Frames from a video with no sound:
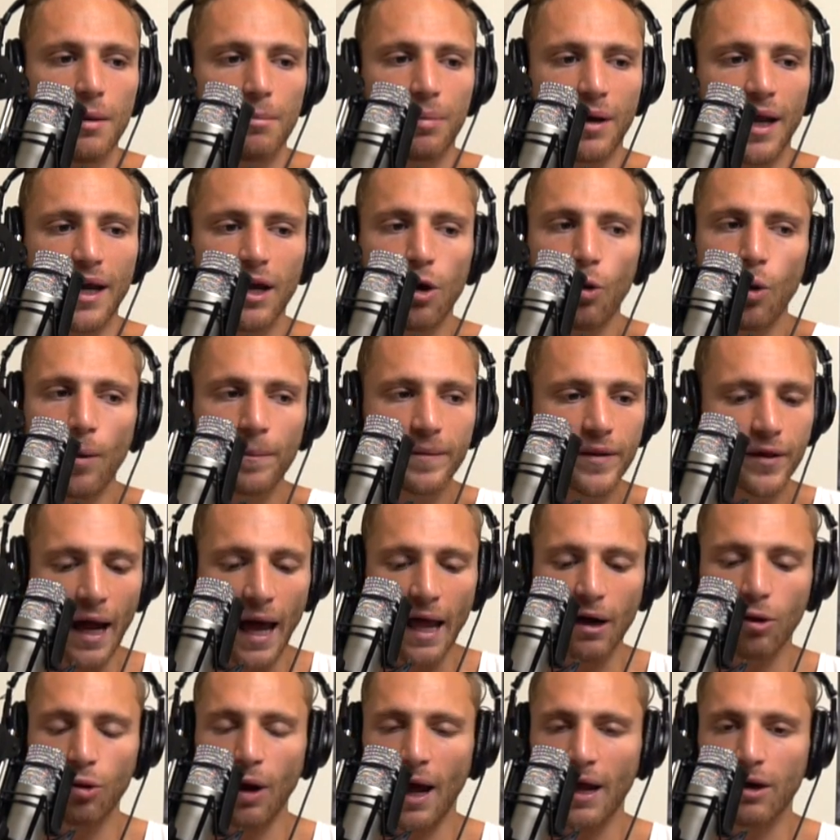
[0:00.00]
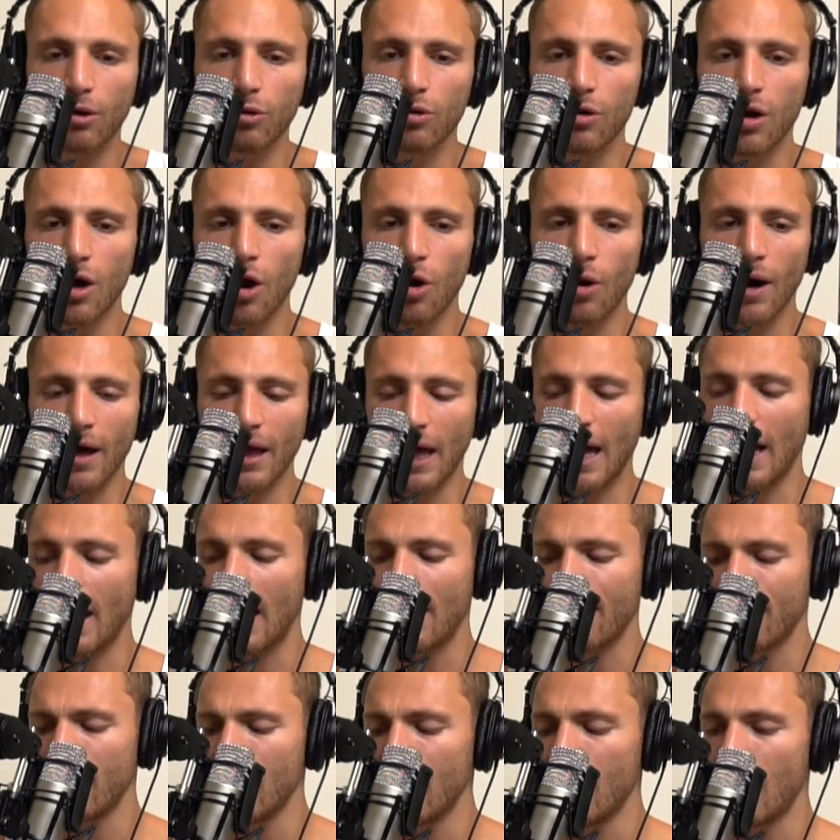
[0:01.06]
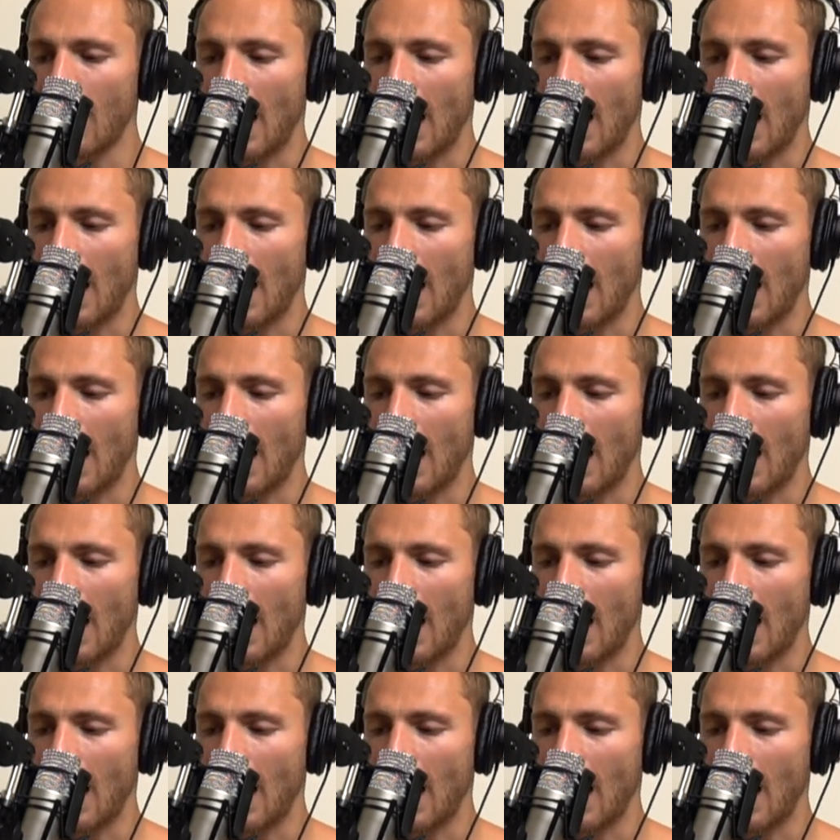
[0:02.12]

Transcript: But I go up there, I don't, I don't know. I, I, have,